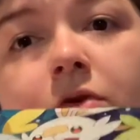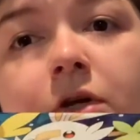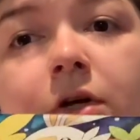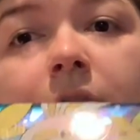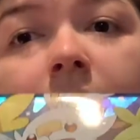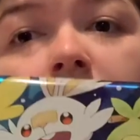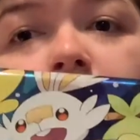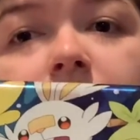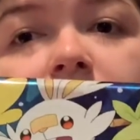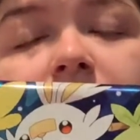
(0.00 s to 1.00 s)
Okay, good. We
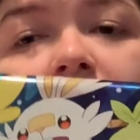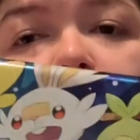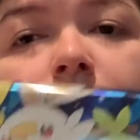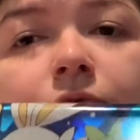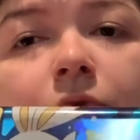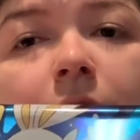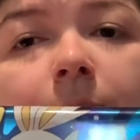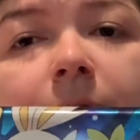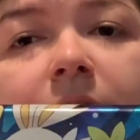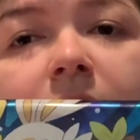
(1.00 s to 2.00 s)
have Sobble, Score
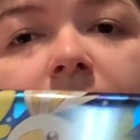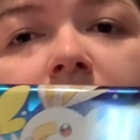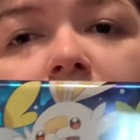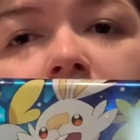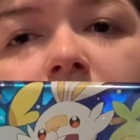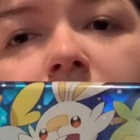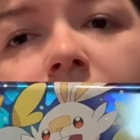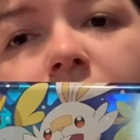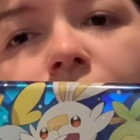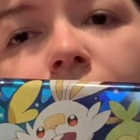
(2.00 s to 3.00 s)
Bunny, and
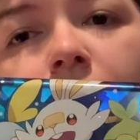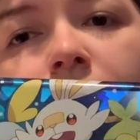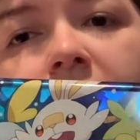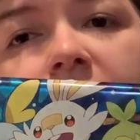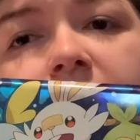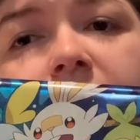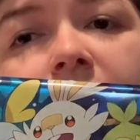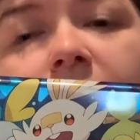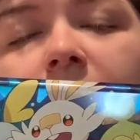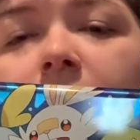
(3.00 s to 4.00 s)
Grookey.
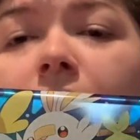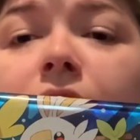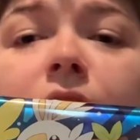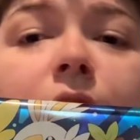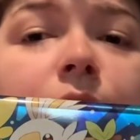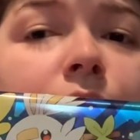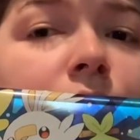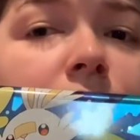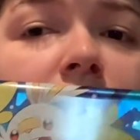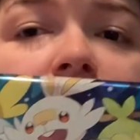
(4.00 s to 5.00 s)
I love
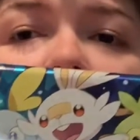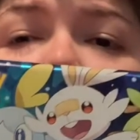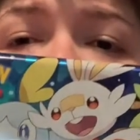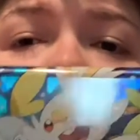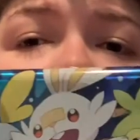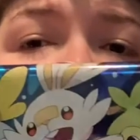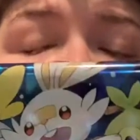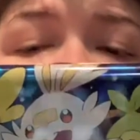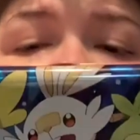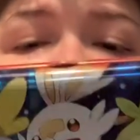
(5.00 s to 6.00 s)
Grookey. I love all of
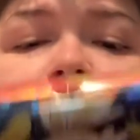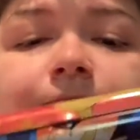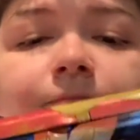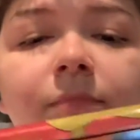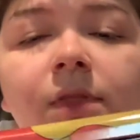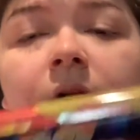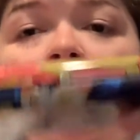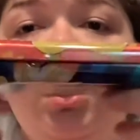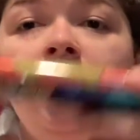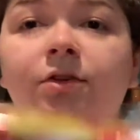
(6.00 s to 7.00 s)
them.
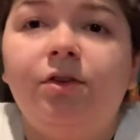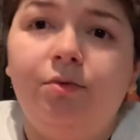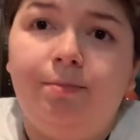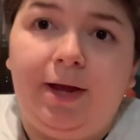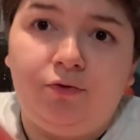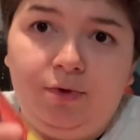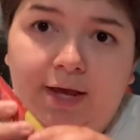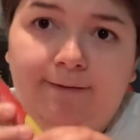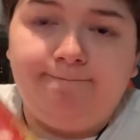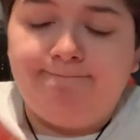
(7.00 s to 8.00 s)
So let's see what packs we get.